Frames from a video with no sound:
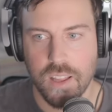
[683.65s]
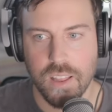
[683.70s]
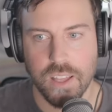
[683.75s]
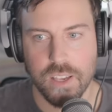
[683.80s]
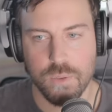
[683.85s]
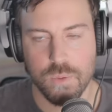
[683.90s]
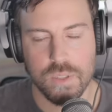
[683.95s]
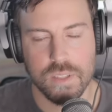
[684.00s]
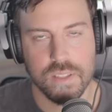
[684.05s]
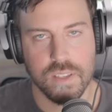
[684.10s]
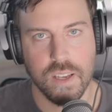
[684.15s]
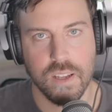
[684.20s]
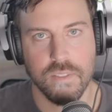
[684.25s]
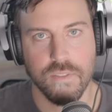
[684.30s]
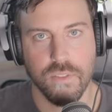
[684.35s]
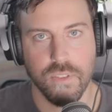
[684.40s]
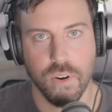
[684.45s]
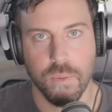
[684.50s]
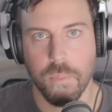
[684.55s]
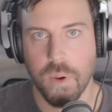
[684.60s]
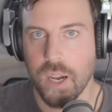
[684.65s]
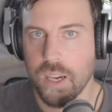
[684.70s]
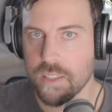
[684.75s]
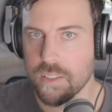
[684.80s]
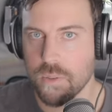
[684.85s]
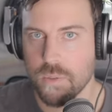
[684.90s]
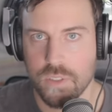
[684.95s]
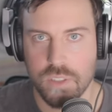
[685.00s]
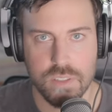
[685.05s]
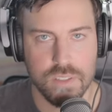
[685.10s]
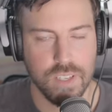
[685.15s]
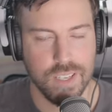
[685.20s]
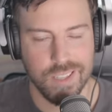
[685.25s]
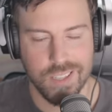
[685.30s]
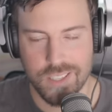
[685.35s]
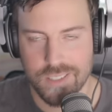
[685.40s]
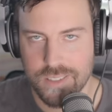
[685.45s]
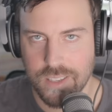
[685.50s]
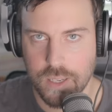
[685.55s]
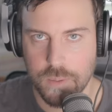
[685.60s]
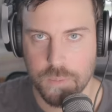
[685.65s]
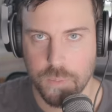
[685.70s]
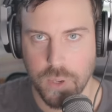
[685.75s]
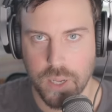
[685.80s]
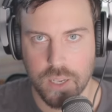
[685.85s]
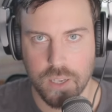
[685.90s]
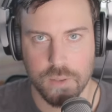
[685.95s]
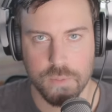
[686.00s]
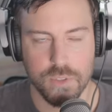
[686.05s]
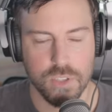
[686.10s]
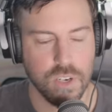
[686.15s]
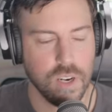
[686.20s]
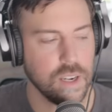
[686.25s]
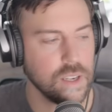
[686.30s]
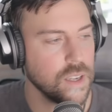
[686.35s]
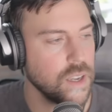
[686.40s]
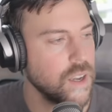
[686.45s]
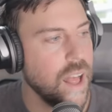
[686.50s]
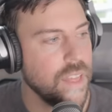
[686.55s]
like we said, for a Mazda, which is like the same pickup truck.